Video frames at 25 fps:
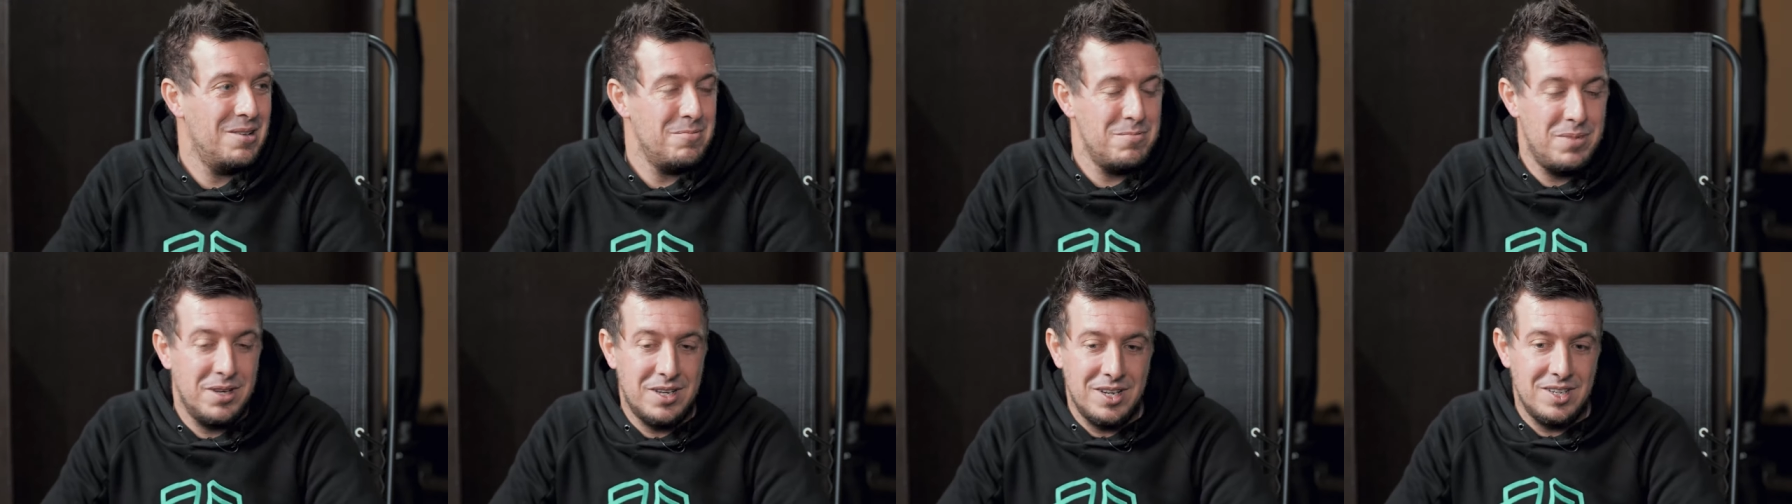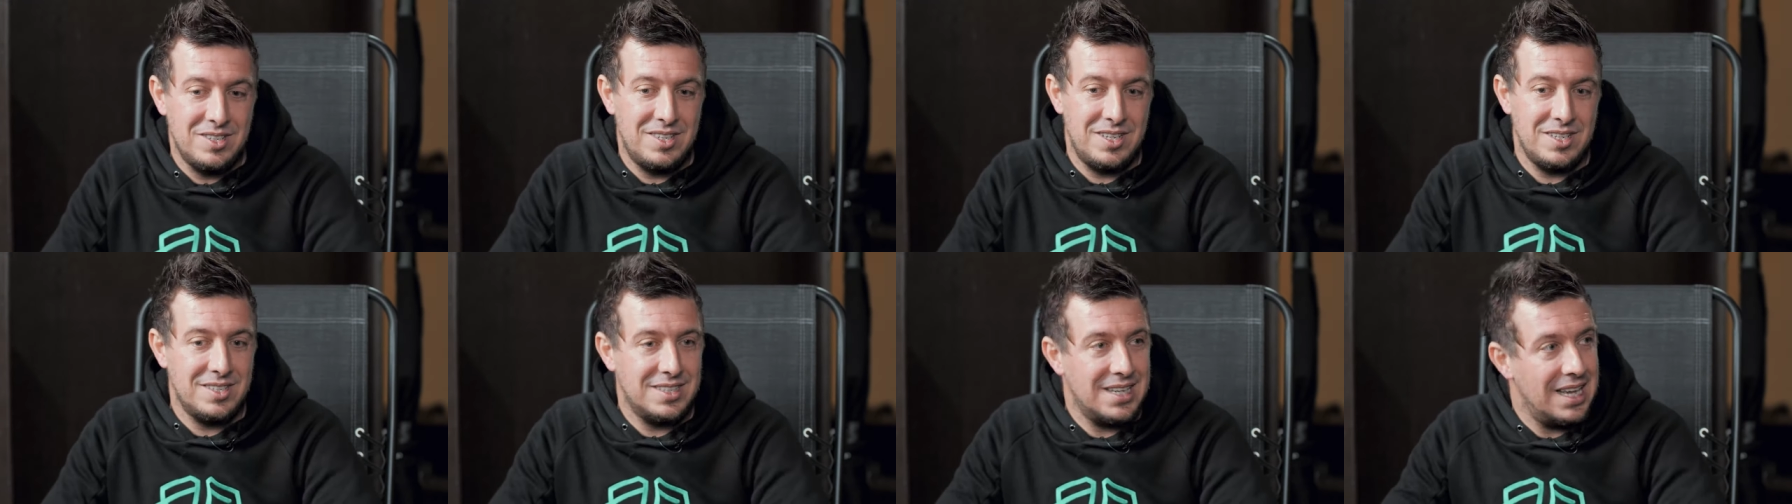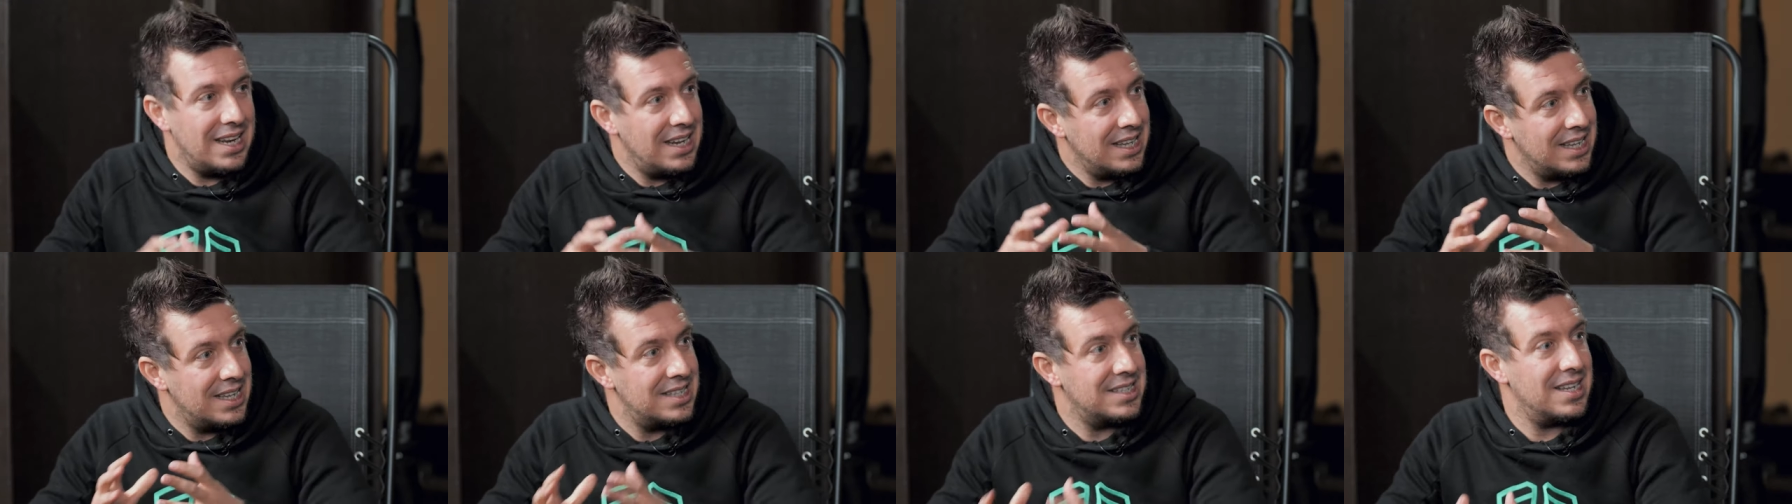because he's
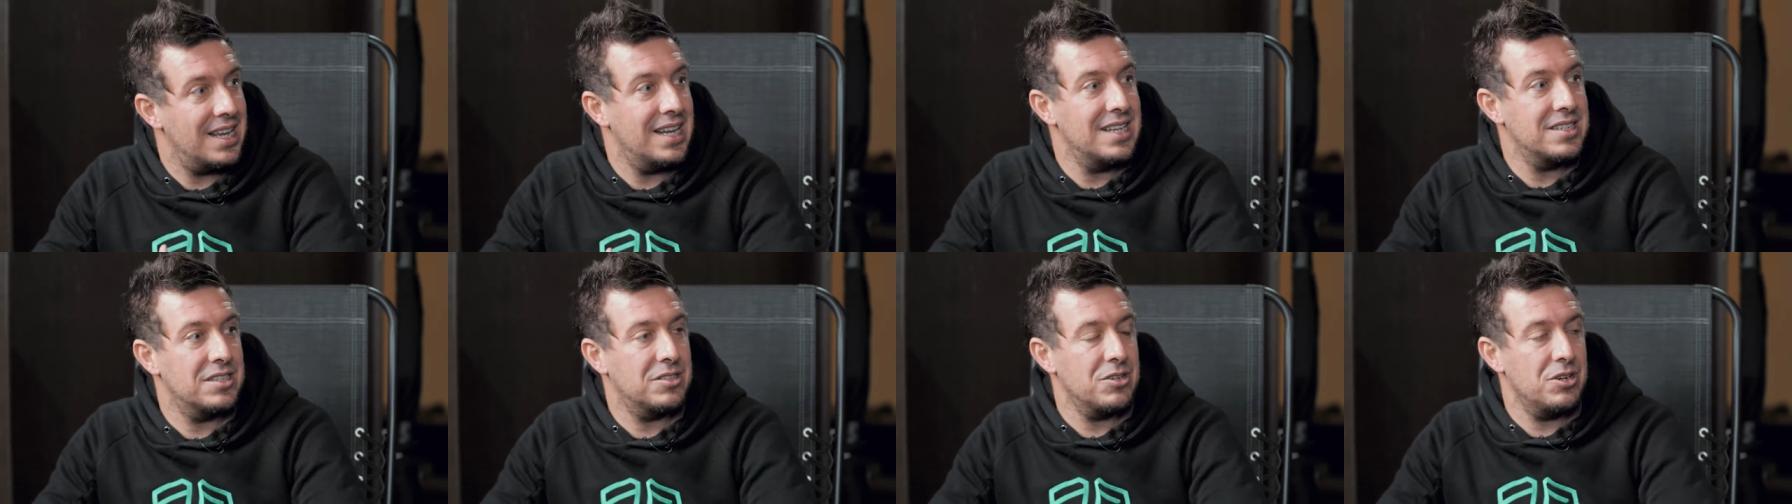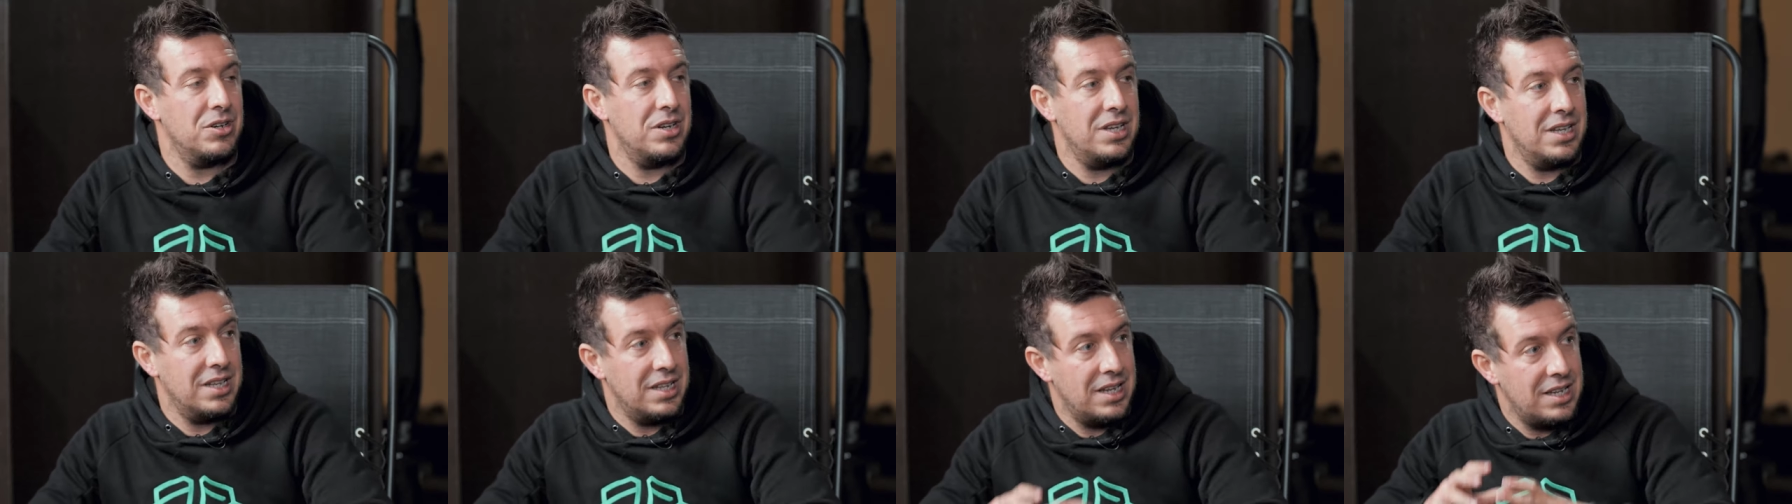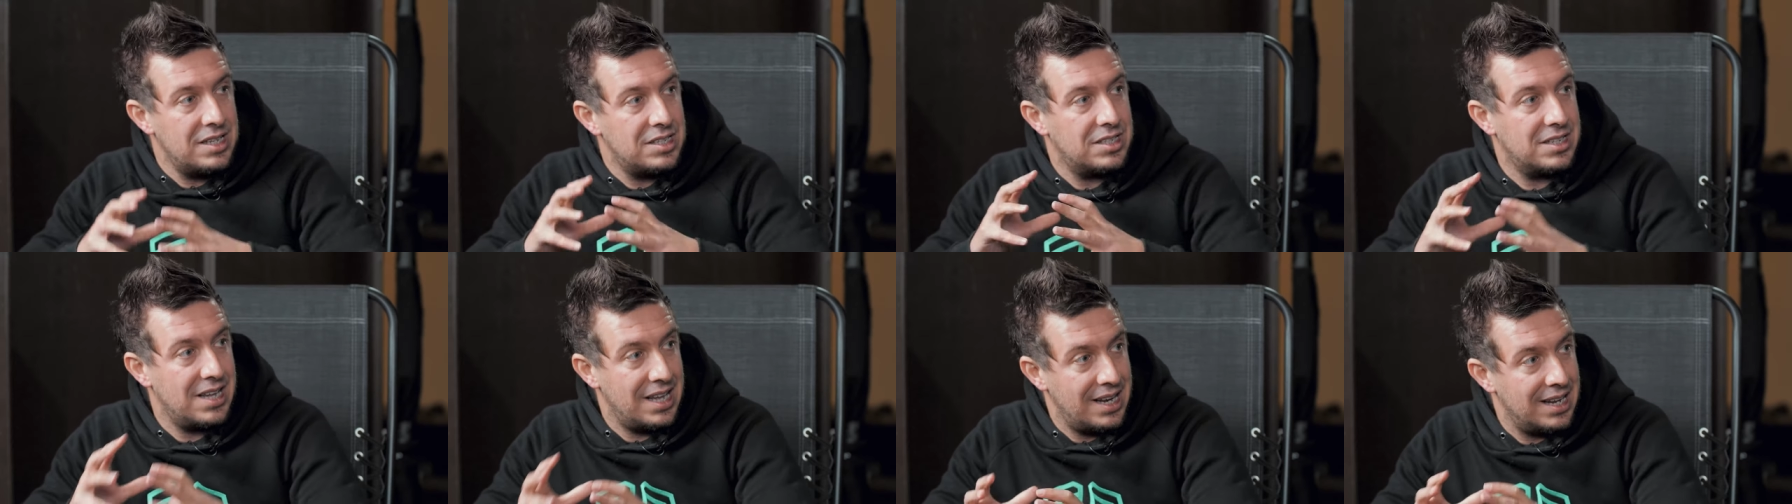getting his hands dirty and
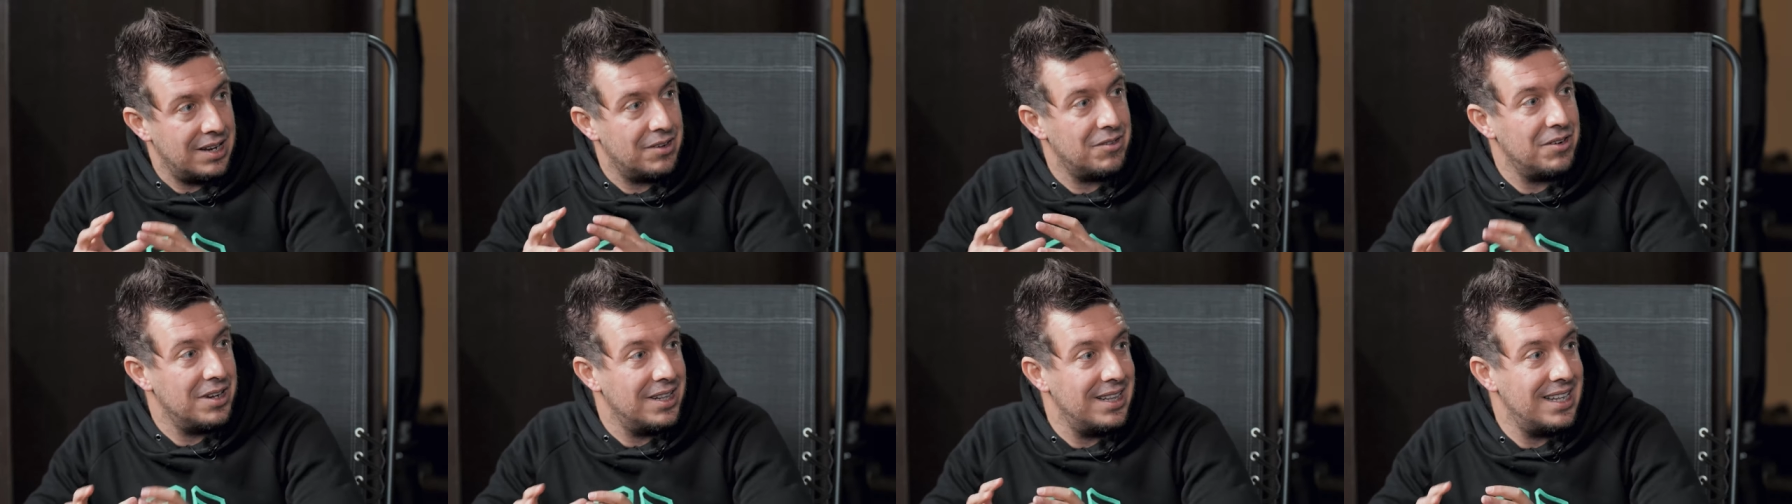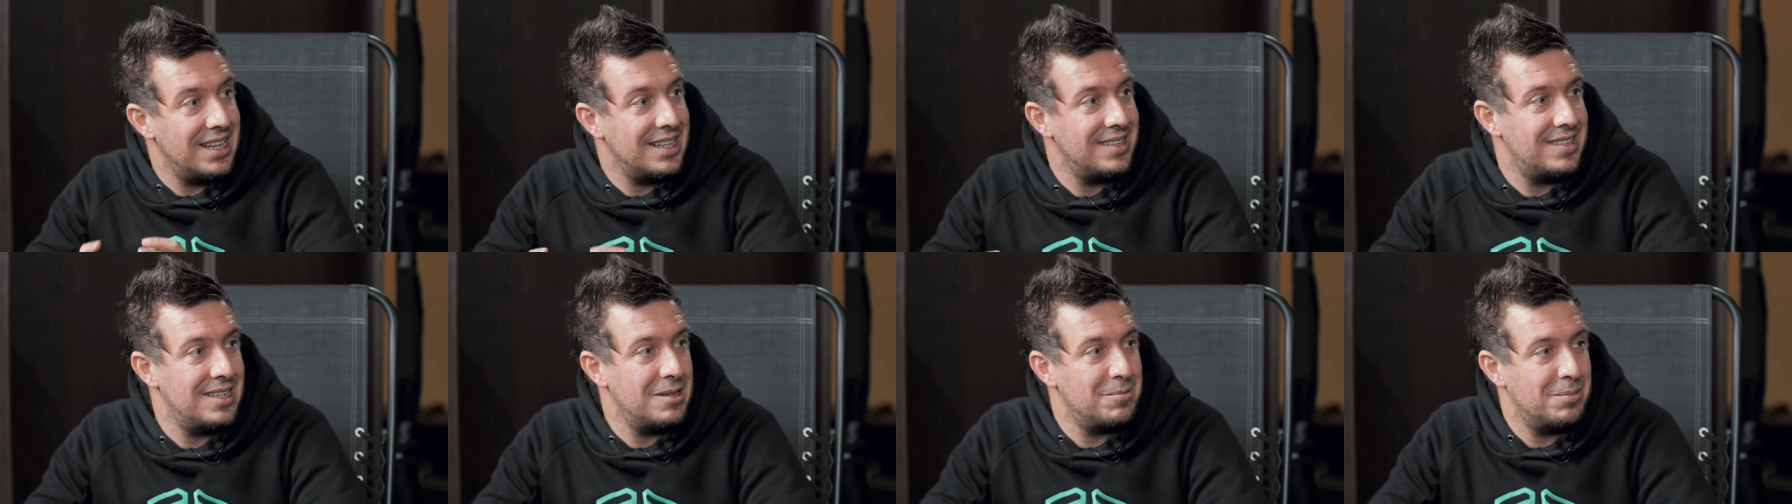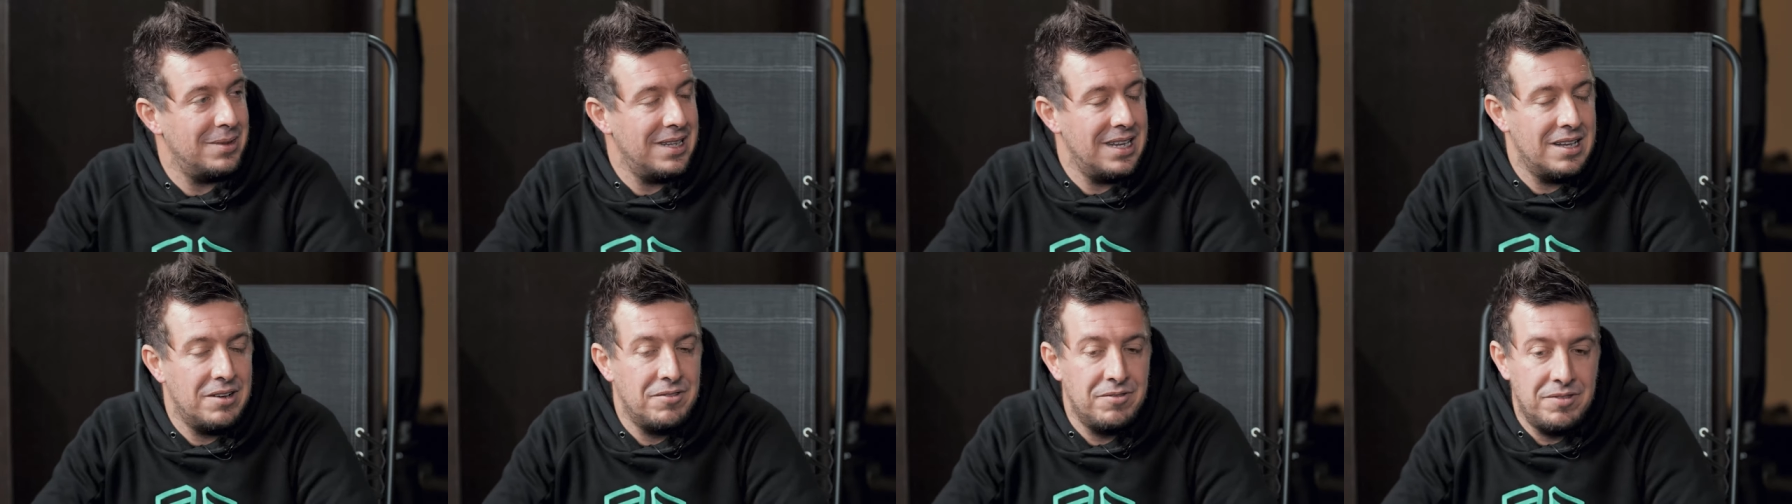he's getting really
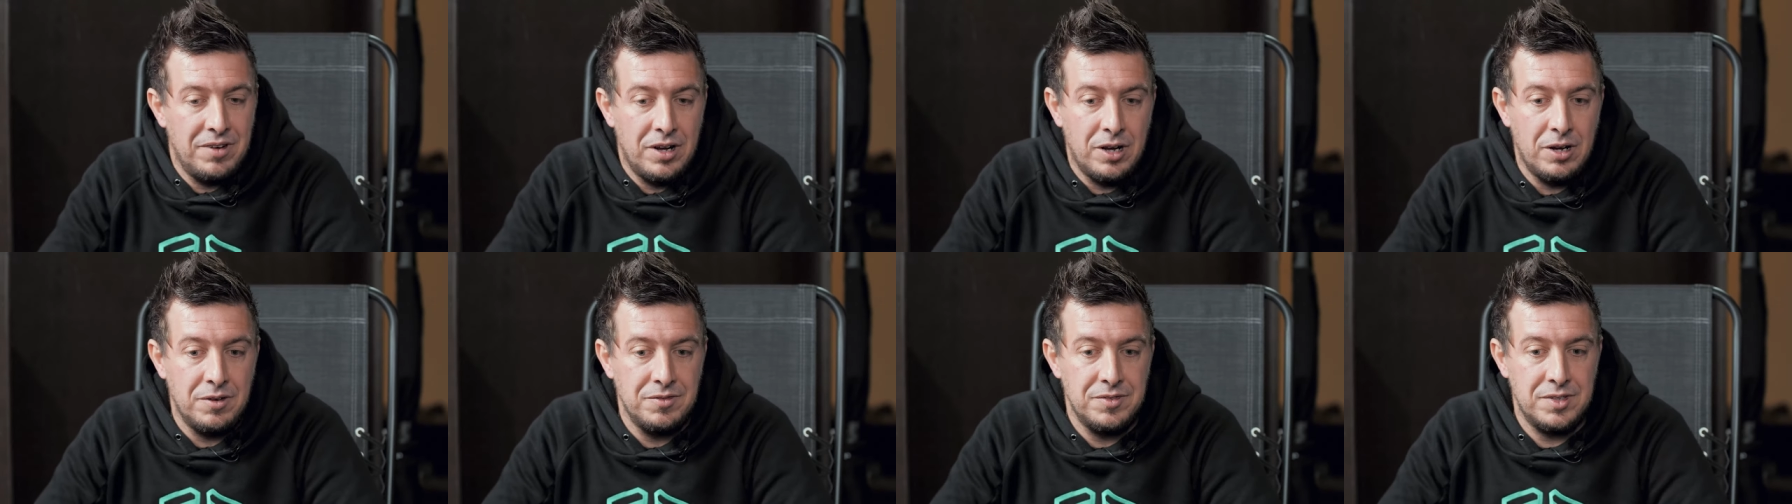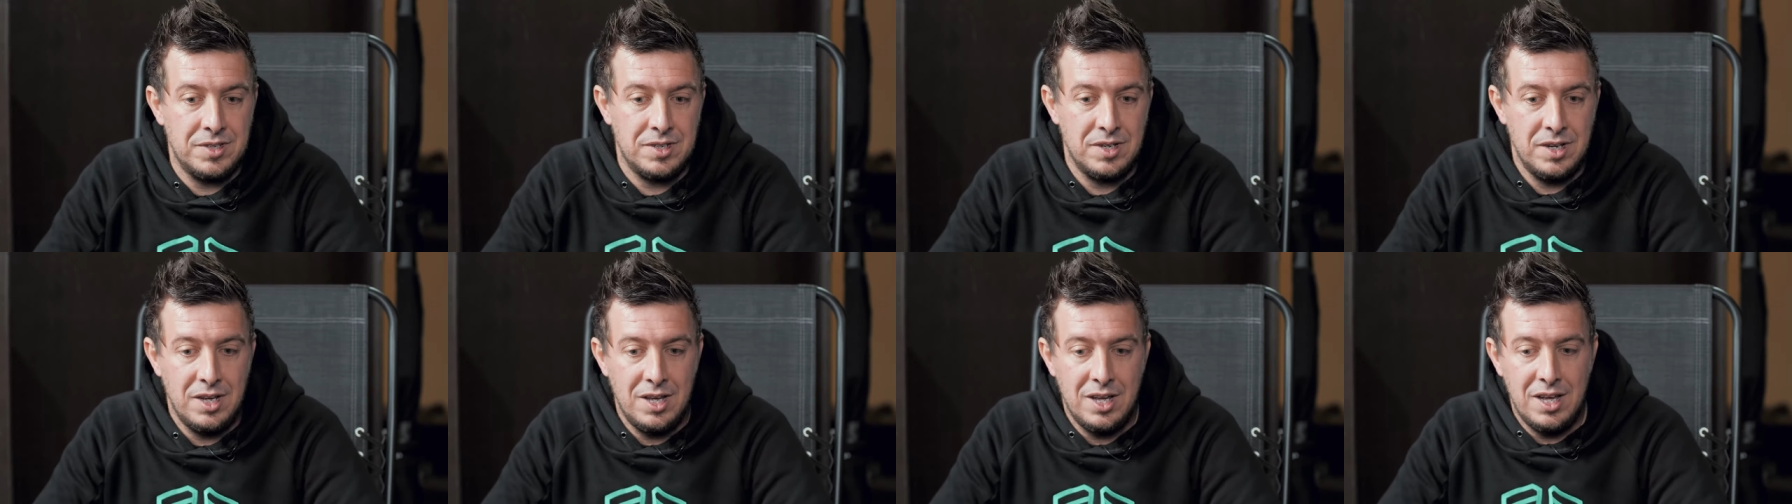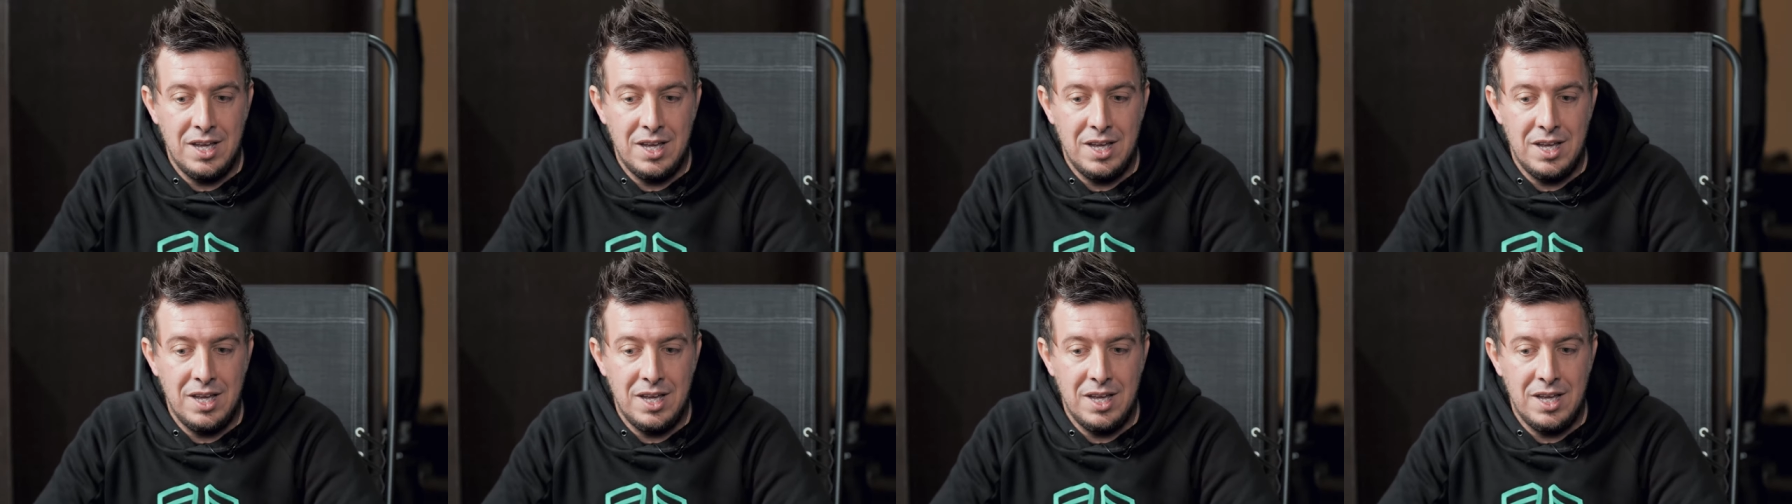deeply involved.